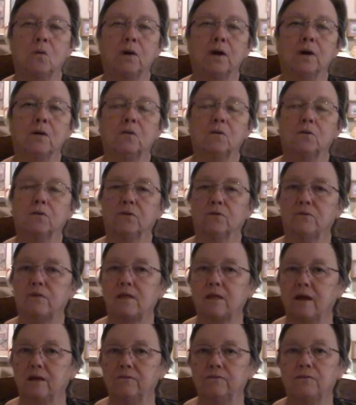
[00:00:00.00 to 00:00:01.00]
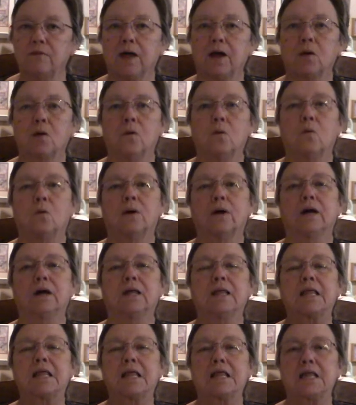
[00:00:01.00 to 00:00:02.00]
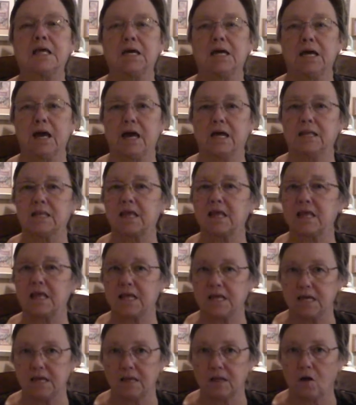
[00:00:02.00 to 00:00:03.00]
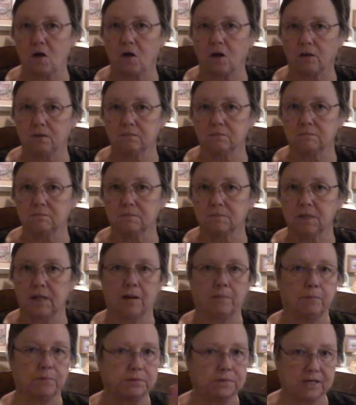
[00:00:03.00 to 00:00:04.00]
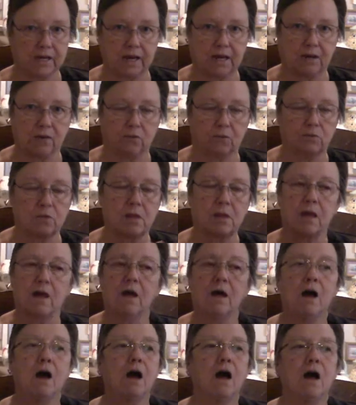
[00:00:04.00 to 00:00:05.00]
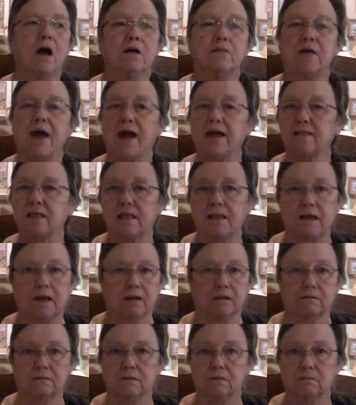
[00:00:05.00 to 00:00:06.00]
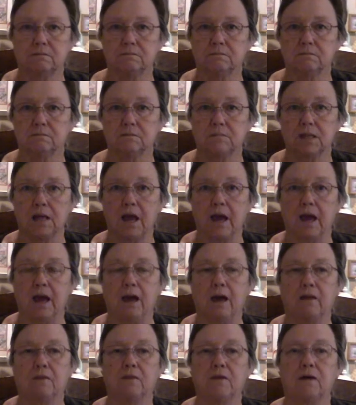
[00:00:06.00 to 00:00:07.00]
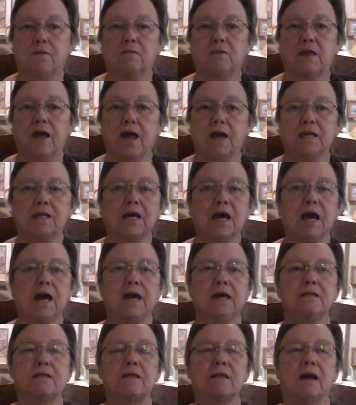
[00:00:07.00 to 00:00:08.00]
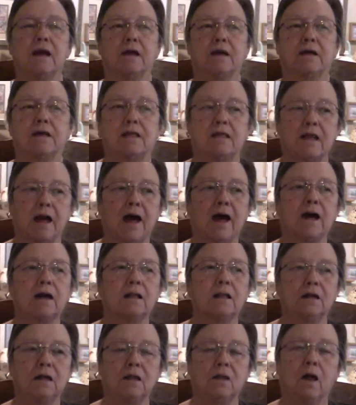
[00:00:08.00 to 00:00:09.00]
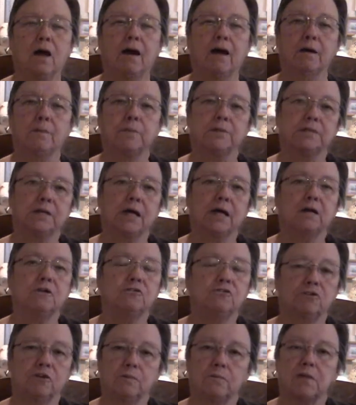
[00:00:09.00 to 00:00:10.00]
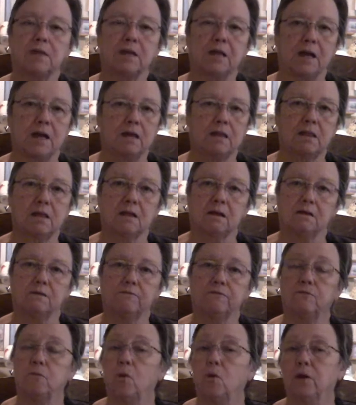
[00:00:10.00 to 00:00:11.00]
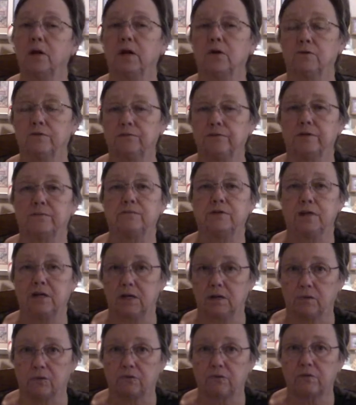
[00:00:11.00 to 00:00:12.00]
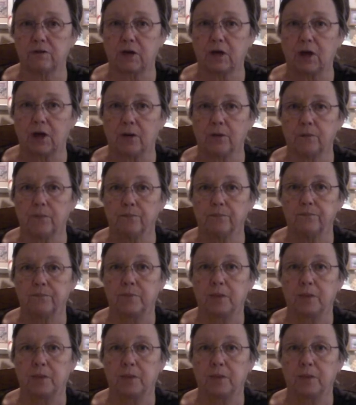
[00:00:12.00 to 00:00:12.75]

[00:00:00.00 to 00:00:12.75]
oil or sunflower oil and sea salt and potatoes. That's it. And they taste exactly like potato chips tasted 40 or 50 years ago.